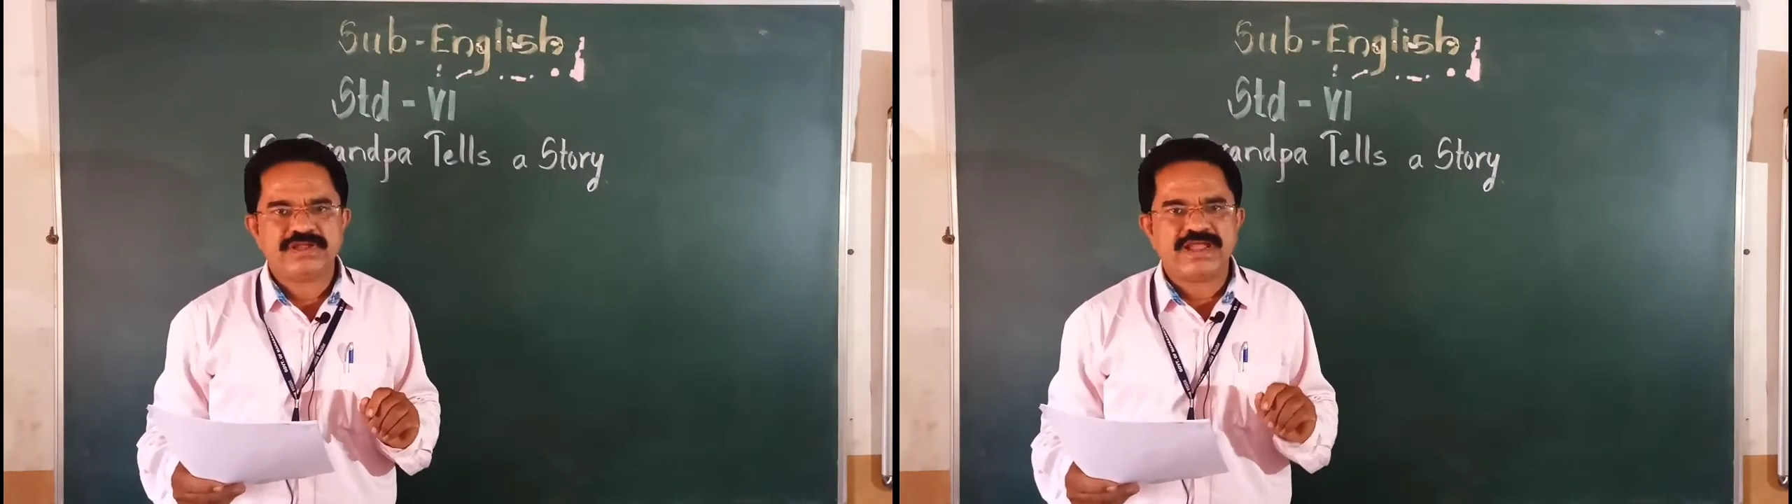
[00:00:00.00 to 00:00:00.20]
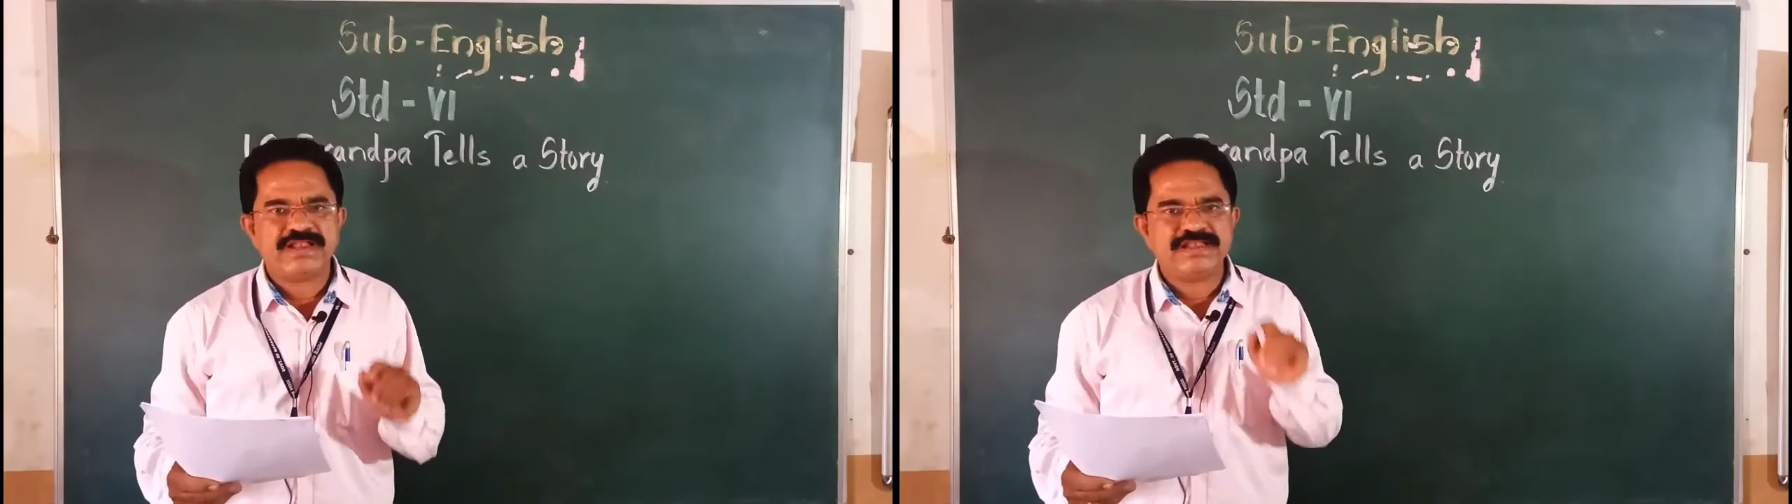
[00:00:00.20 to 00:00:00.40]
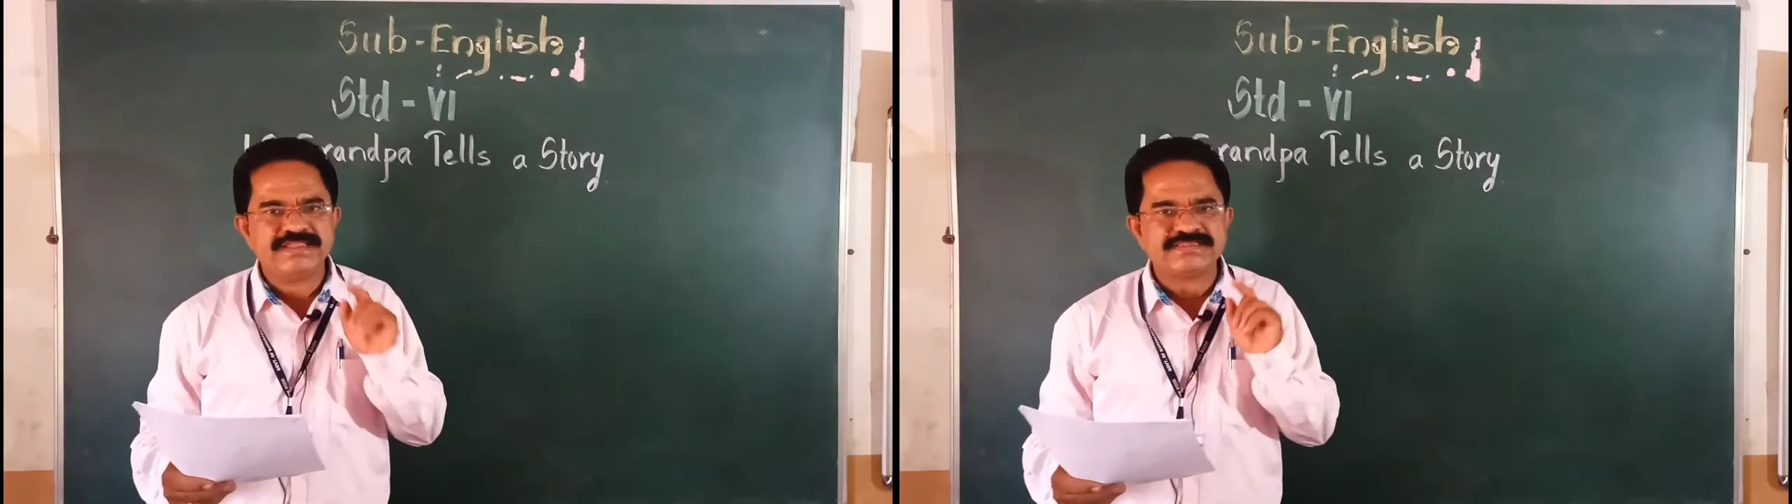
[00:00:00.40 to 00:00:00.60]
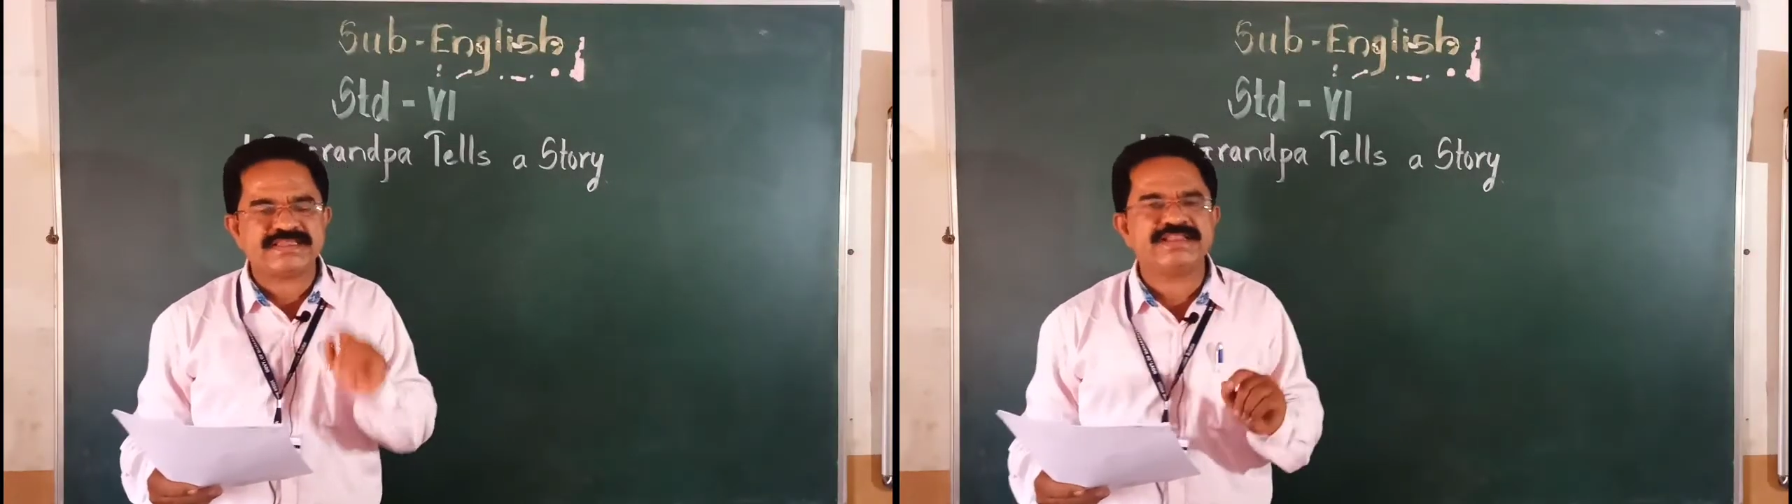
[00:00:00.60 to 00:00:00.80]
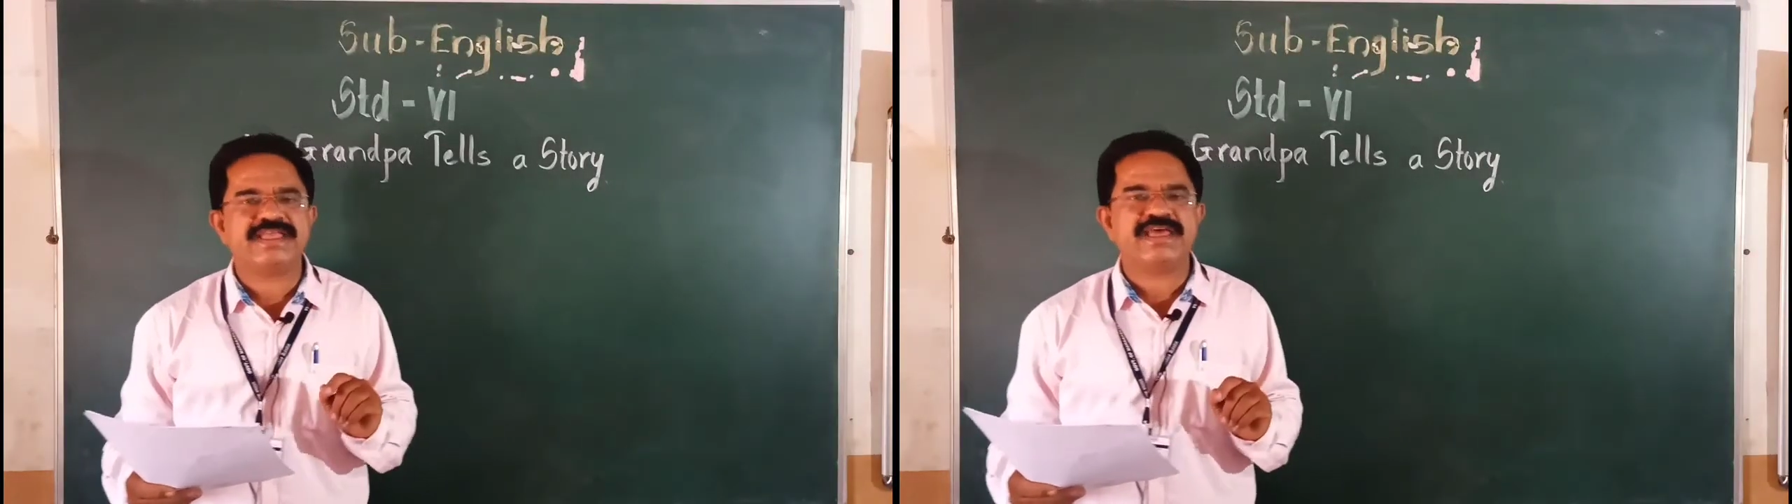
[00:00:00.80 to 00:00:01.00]
and
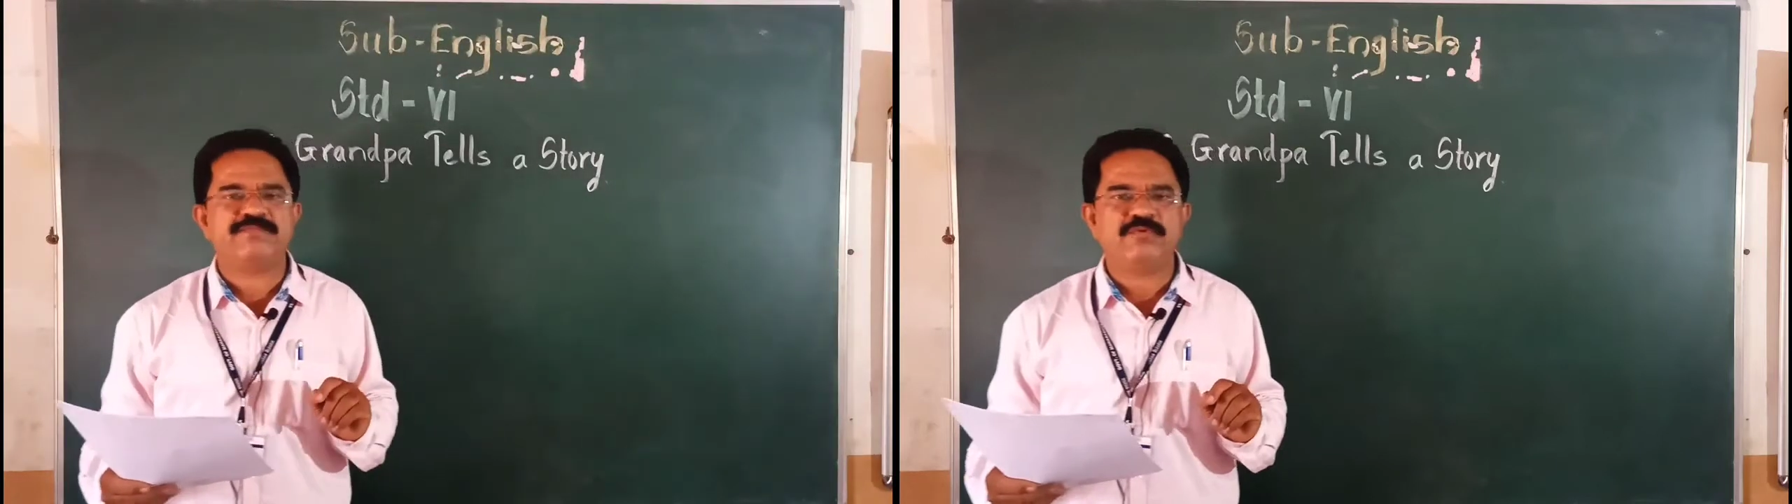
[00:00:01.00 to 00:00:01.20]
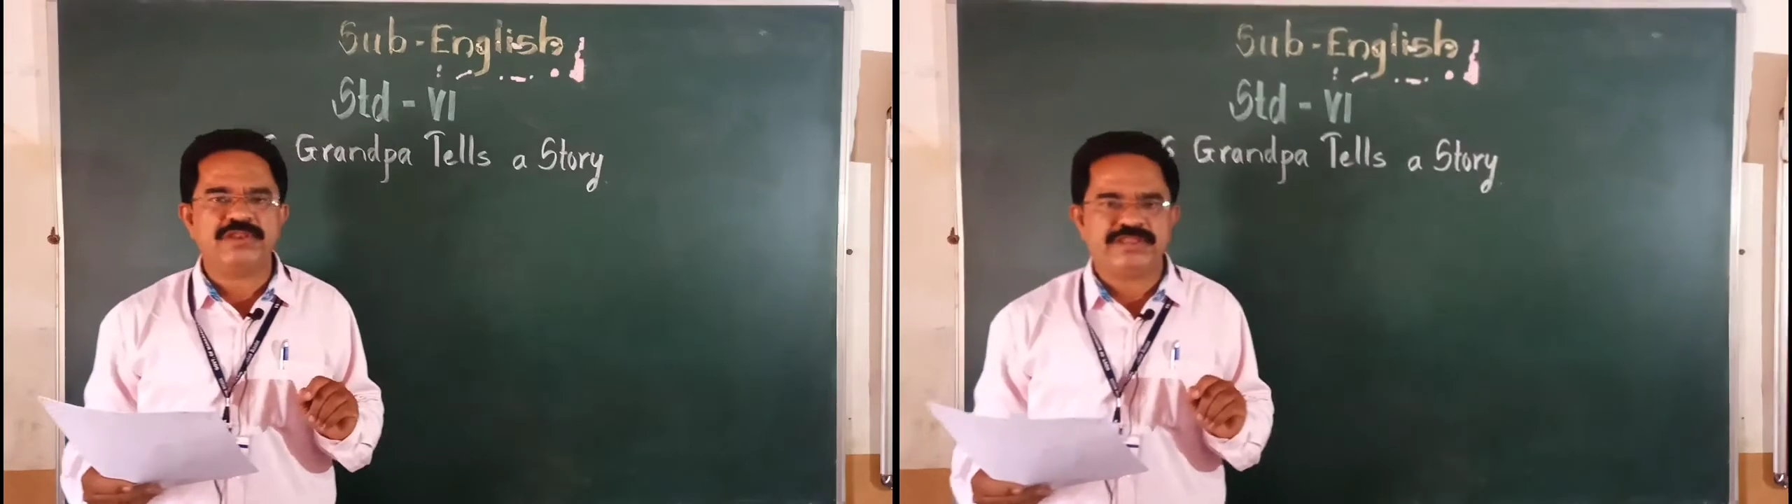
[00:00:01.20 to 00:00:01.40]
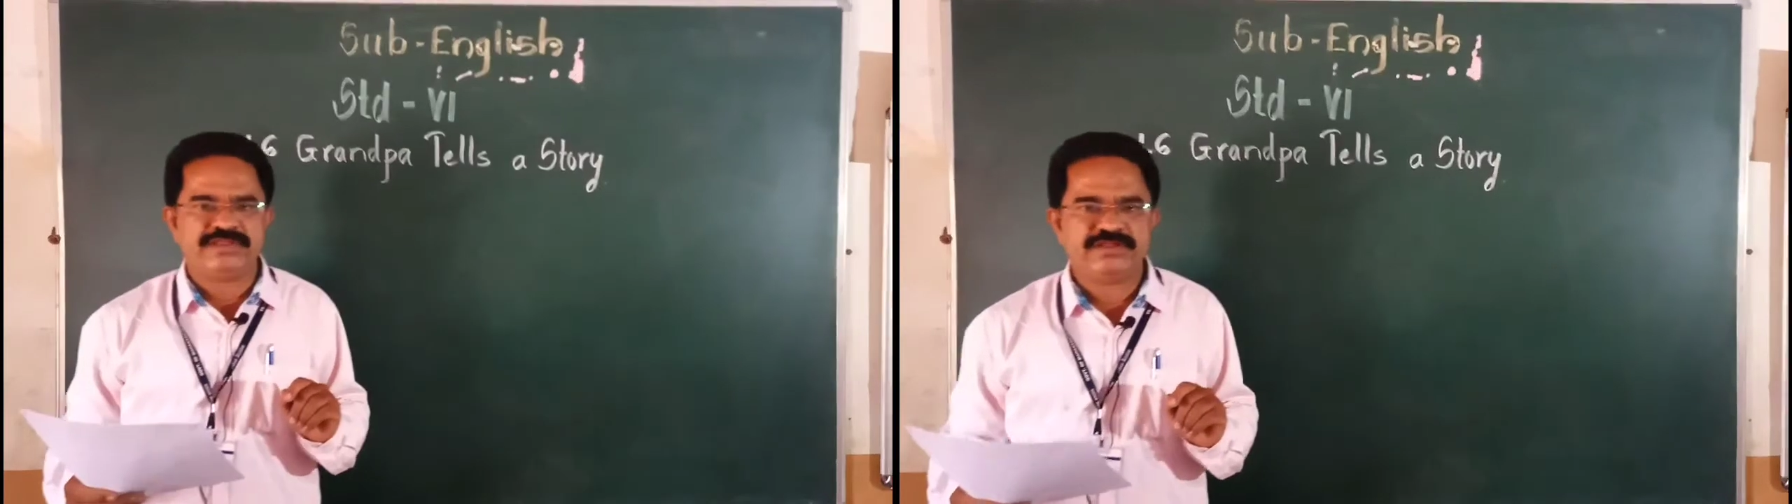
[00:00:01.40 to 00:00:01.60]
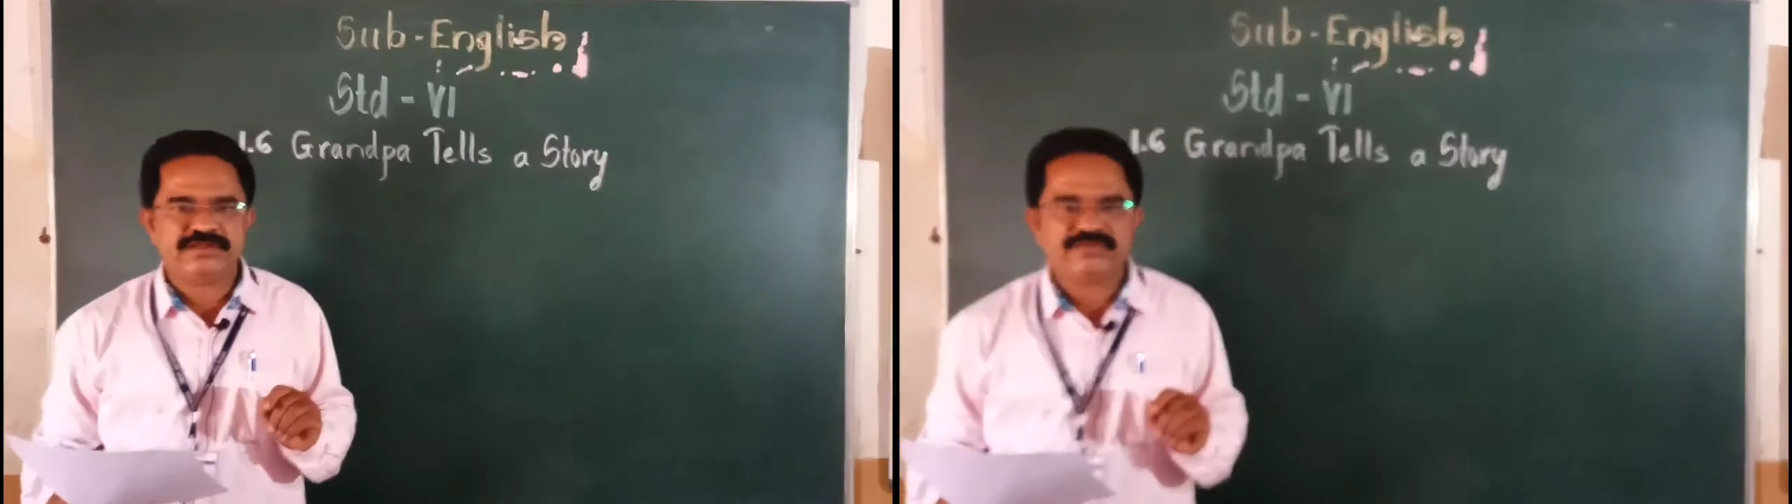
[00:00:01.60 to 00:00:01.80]
listen carefully